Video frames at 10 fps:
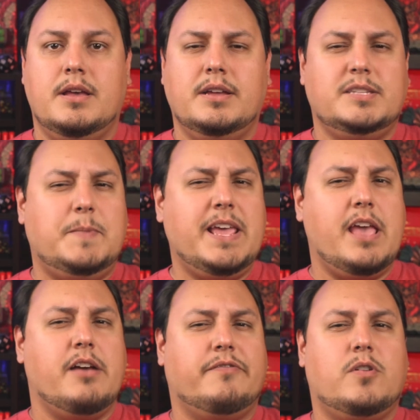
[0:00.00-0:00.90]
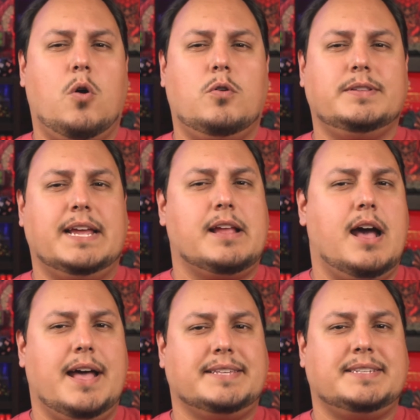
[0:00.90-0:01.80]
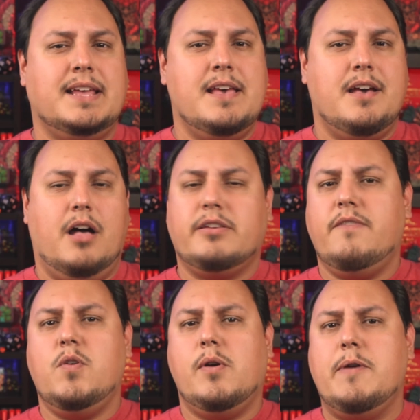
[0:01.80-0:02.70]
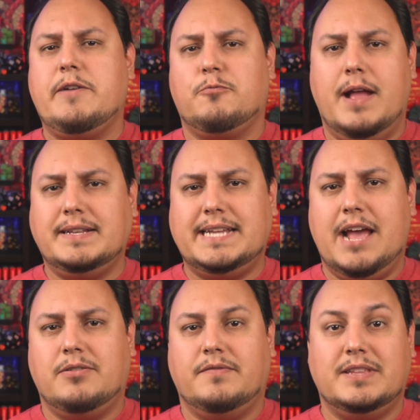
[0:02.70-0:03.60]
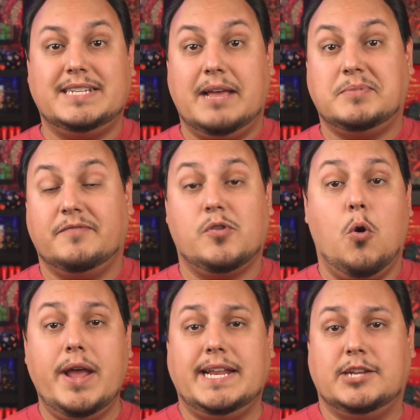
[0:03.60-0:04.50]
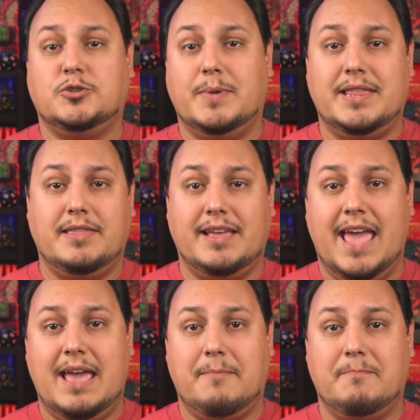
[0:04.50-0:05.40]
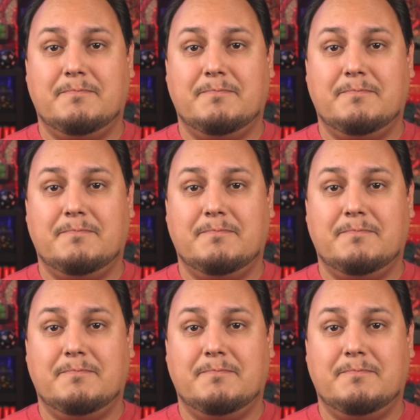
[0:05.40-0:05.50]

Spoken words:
Speaking of gold and cost, I'll give you a quick rundown of the types of coinage within the game.